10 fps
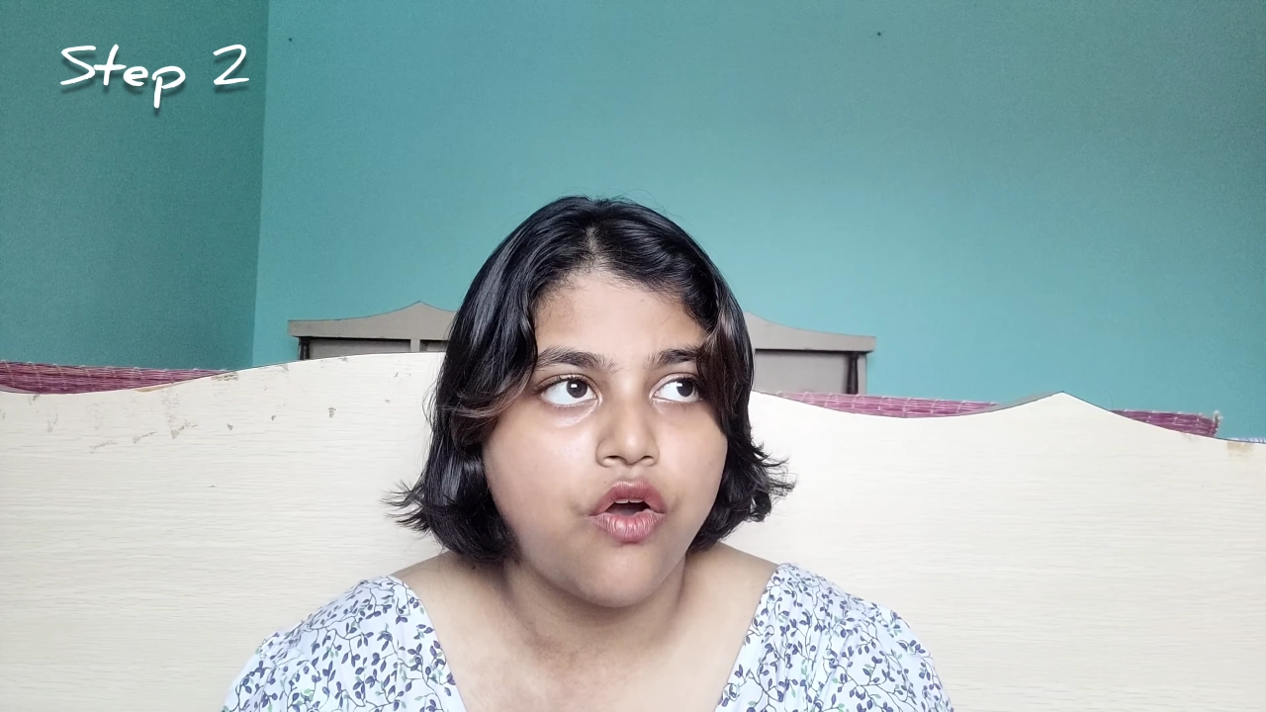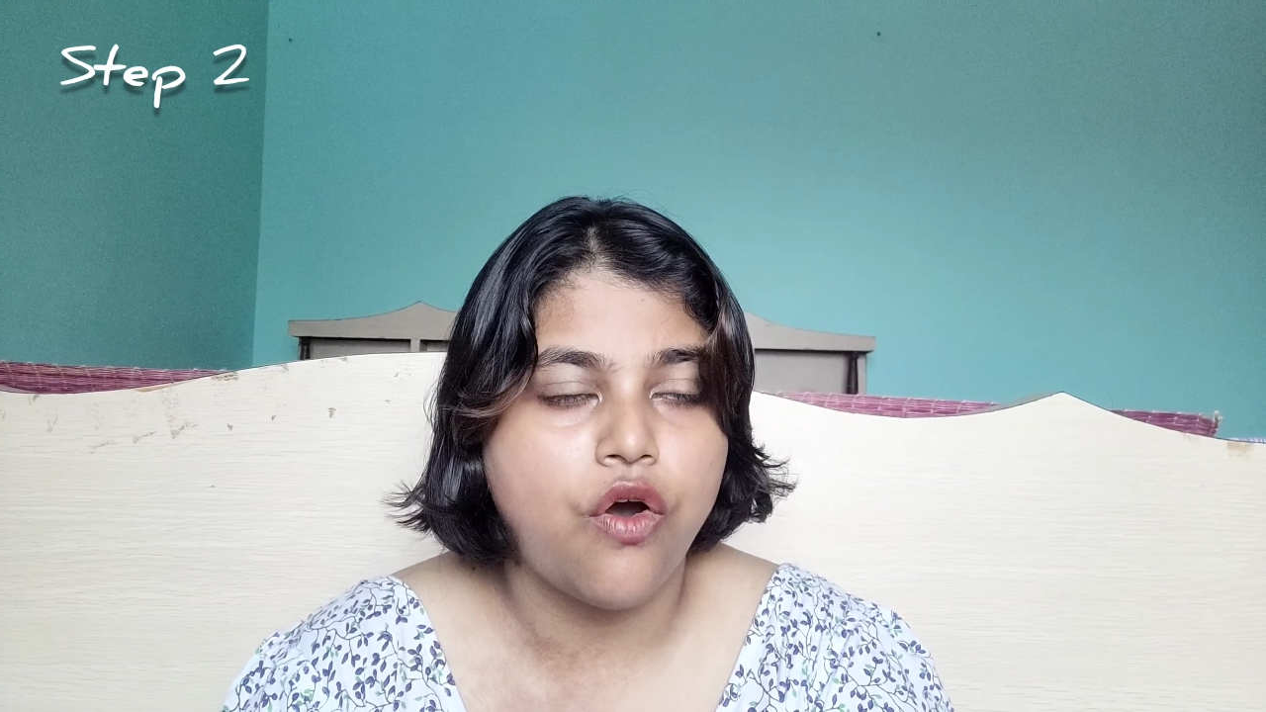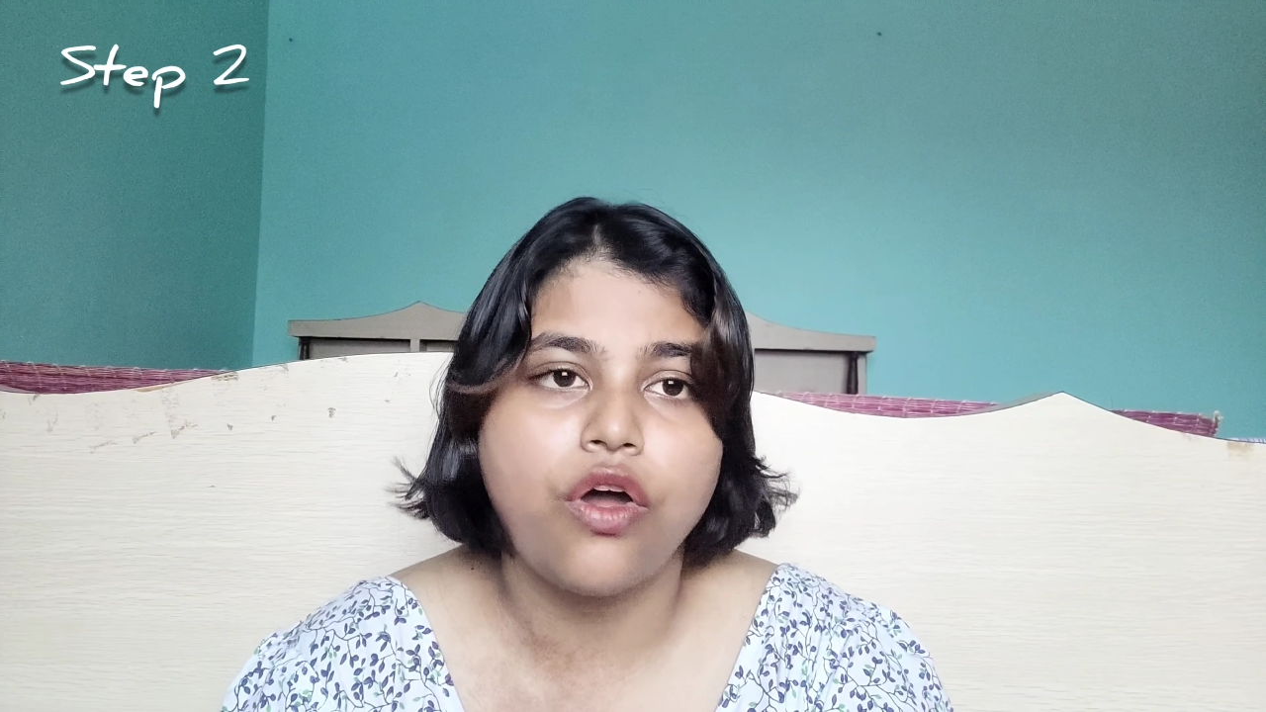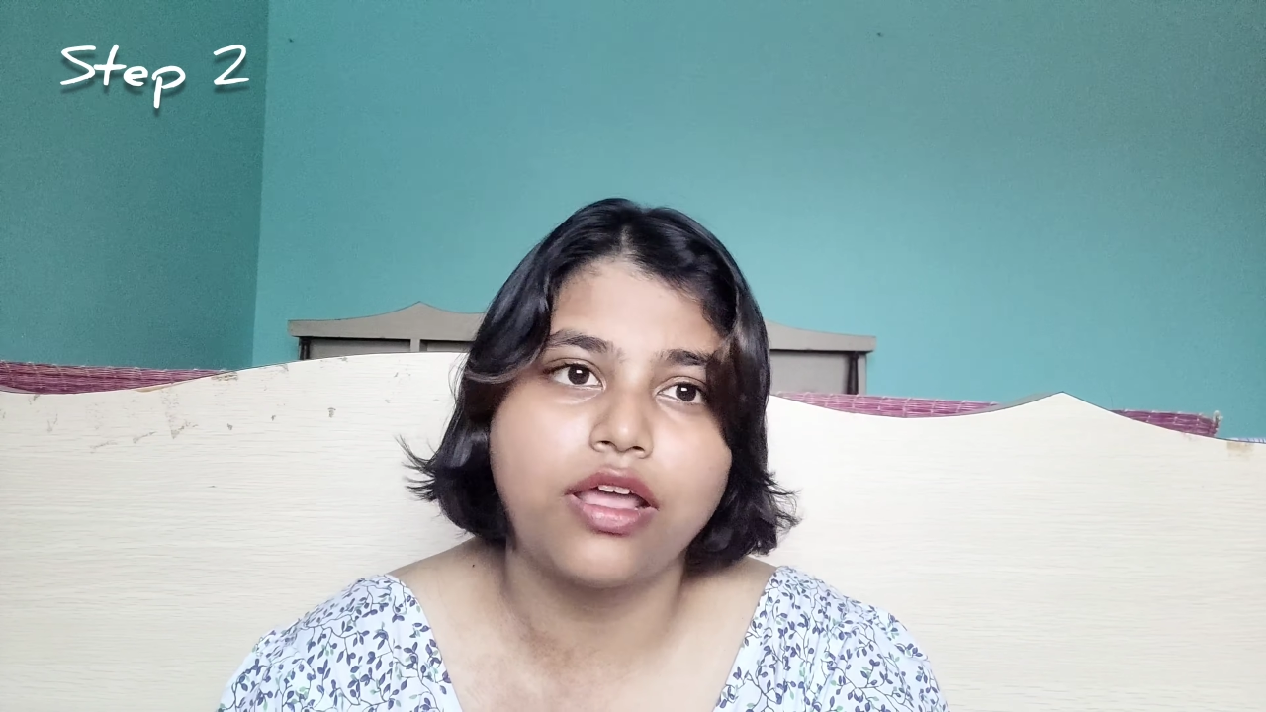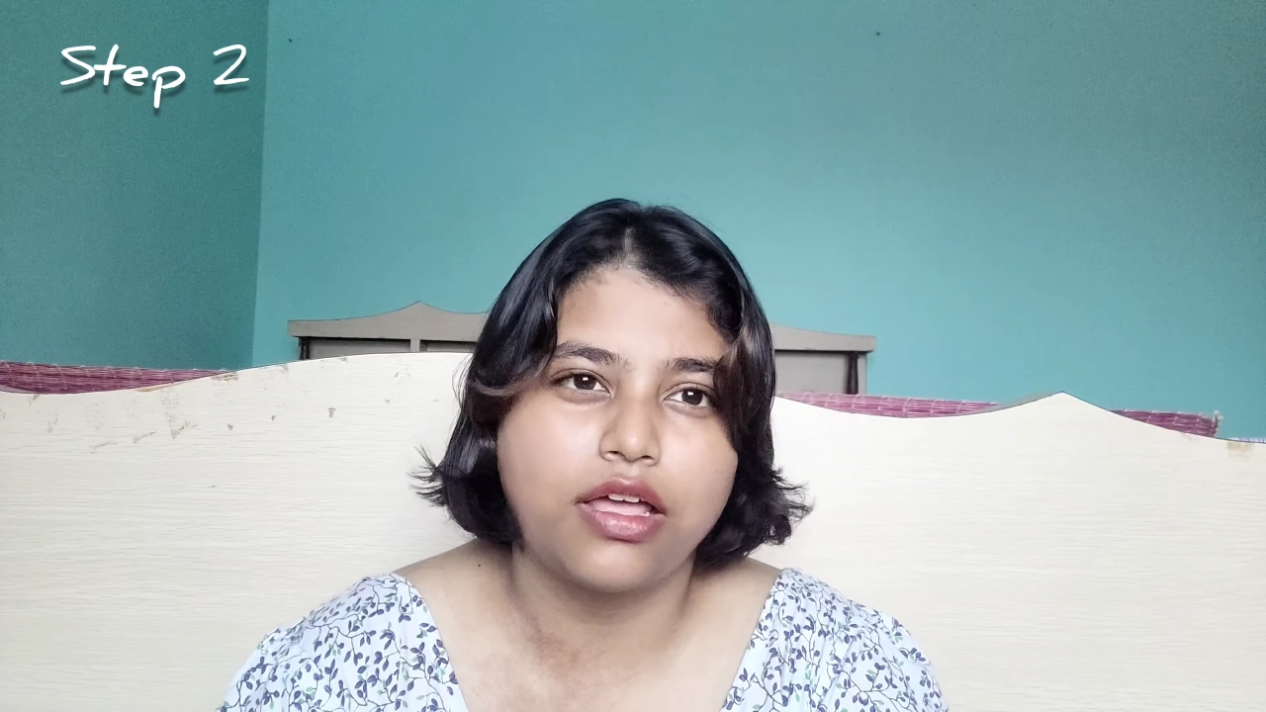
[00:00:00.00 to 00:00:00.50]

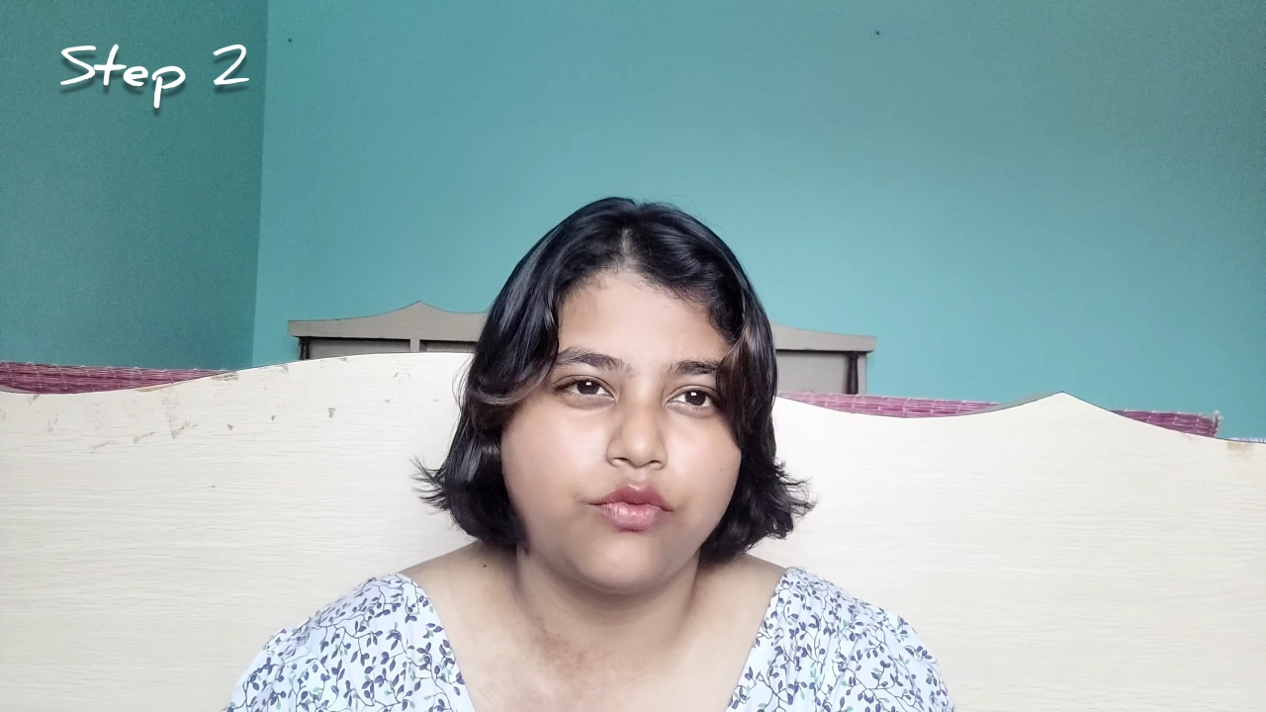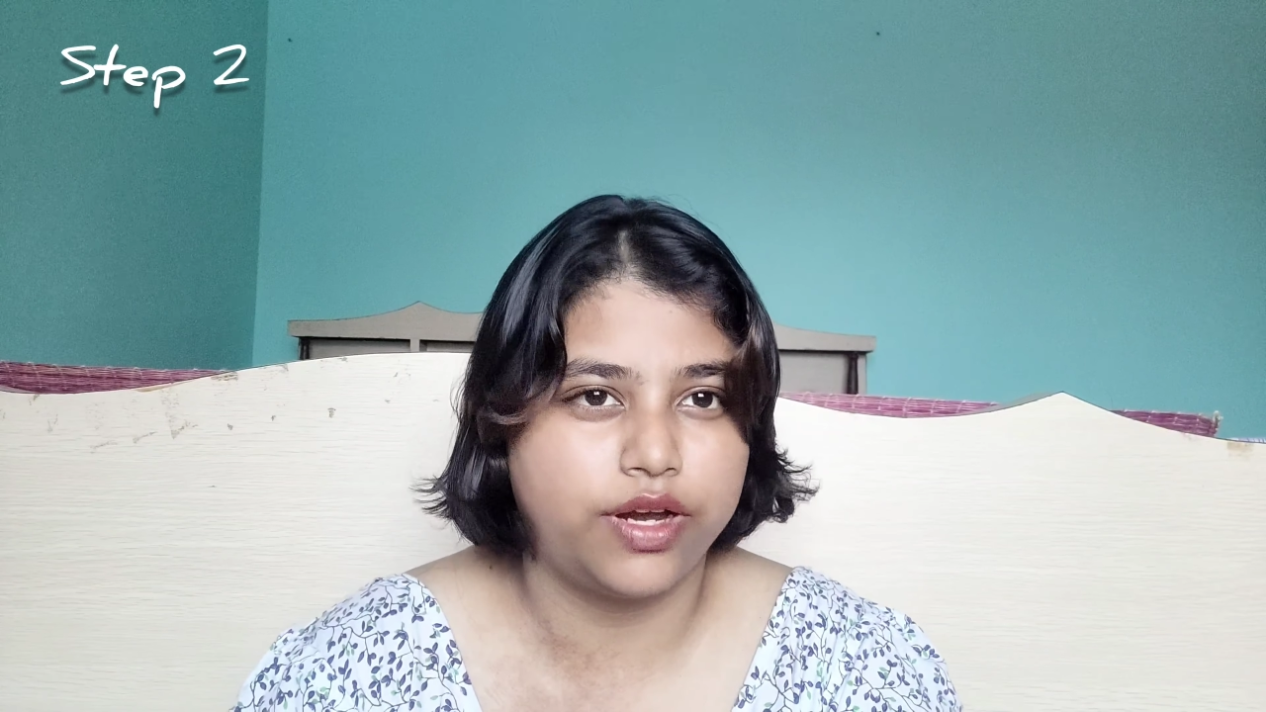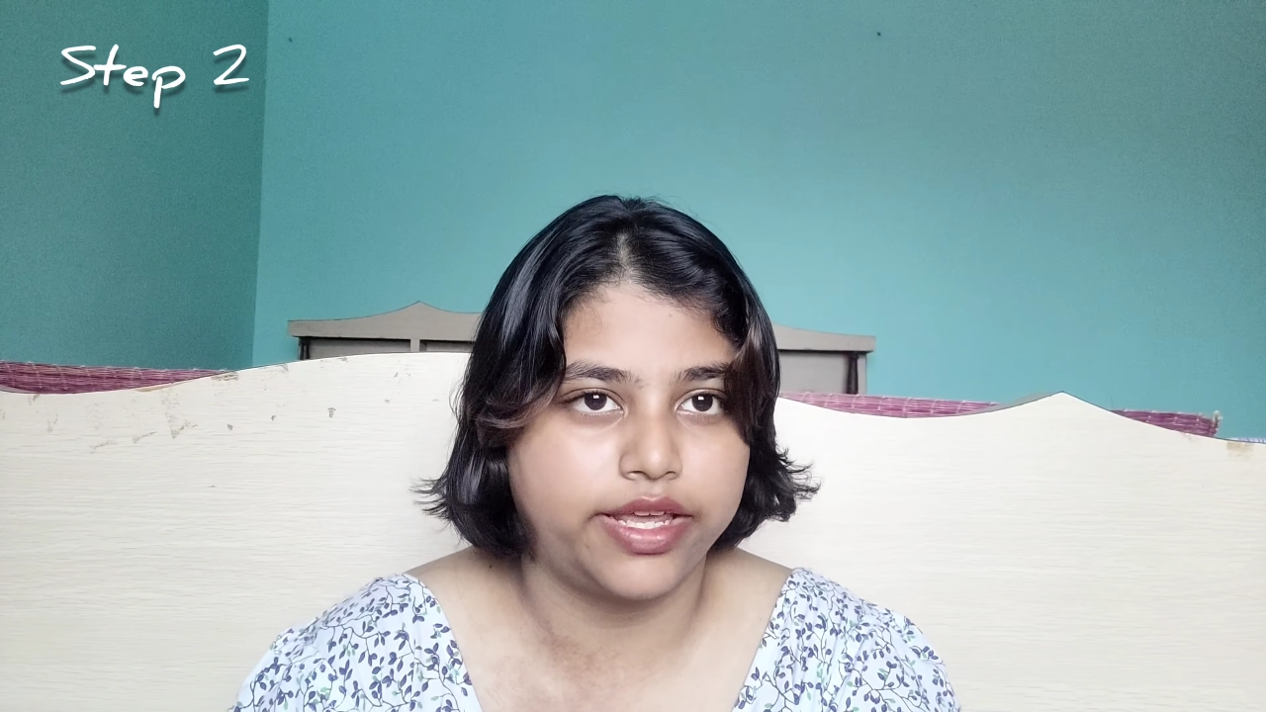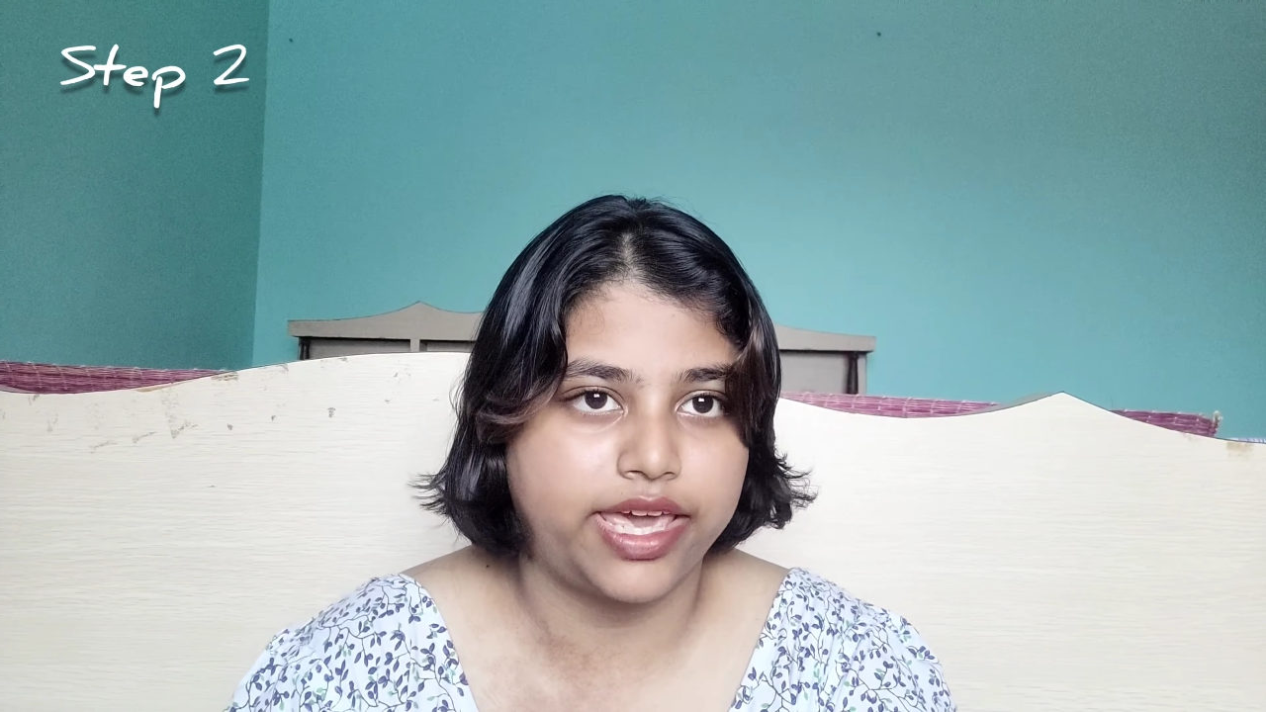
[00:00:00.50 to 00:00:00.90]
or a work